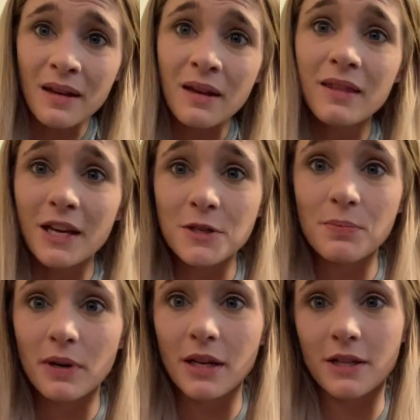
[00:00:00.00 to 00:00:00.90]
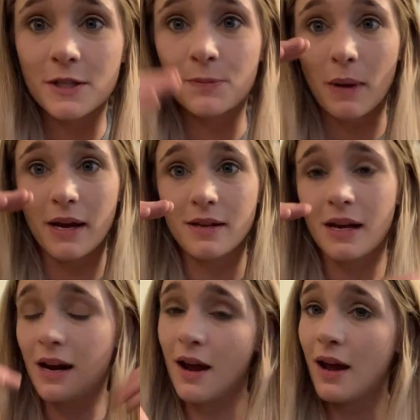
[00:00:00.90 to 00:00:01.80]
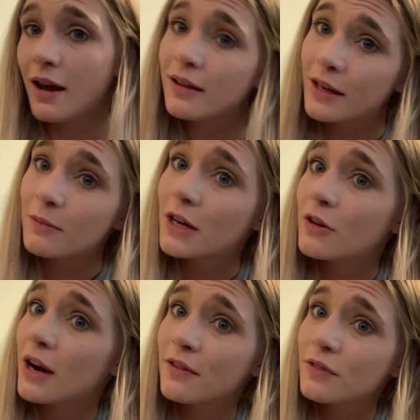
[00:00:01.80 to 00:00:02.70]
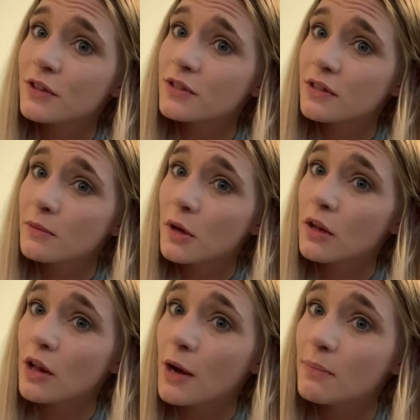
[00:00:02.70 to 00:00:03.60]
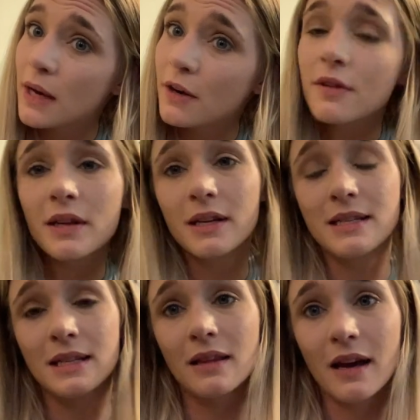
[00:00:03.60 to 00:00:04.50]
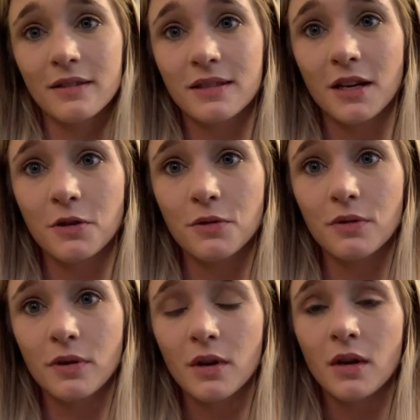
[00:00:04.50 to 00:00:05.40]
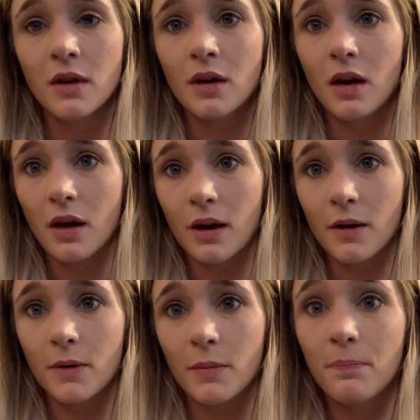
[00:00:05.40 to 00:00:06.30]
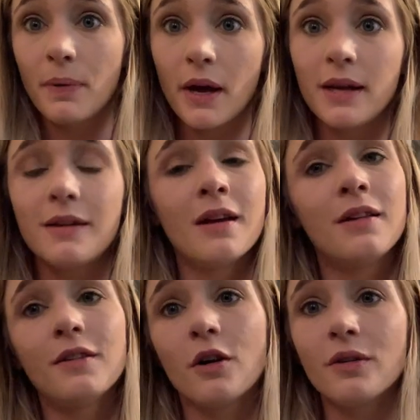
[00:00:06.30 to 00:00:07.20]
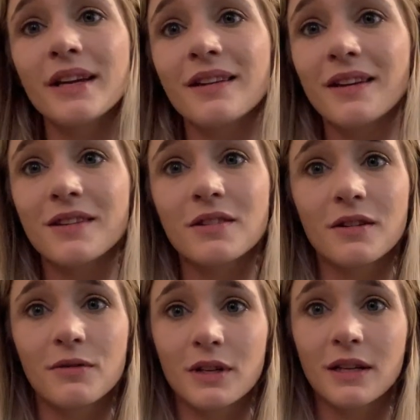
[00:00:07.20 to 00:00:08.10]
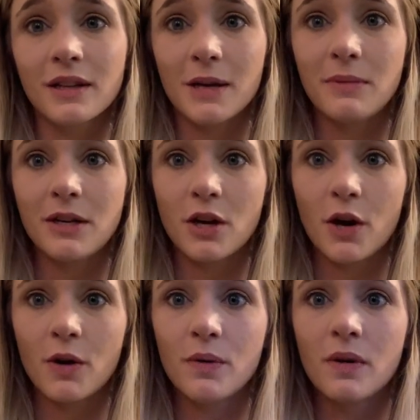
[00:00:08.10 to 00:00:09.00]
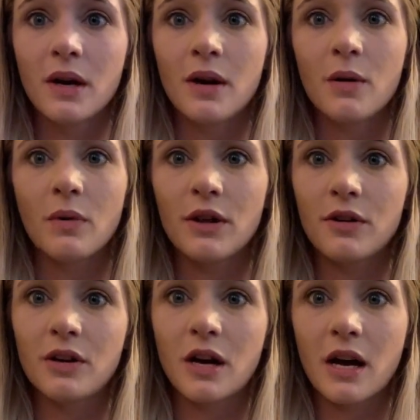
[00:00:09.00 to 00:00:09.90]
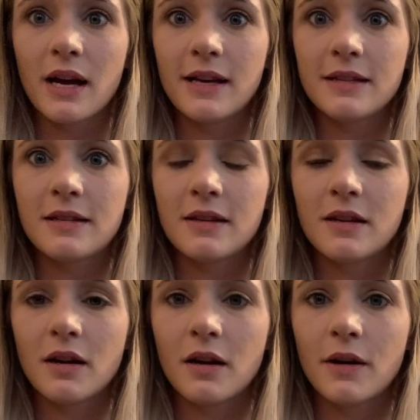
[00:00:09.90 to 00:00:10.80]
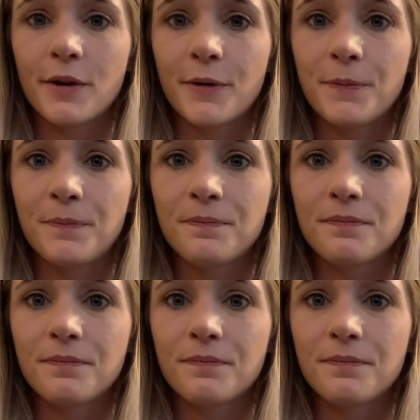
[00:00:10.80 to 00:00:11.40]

that's a pretty good spike that I had. Like, my graph looks a lot better than it did last cycle. But the only thing that's going to really let me know whether or not I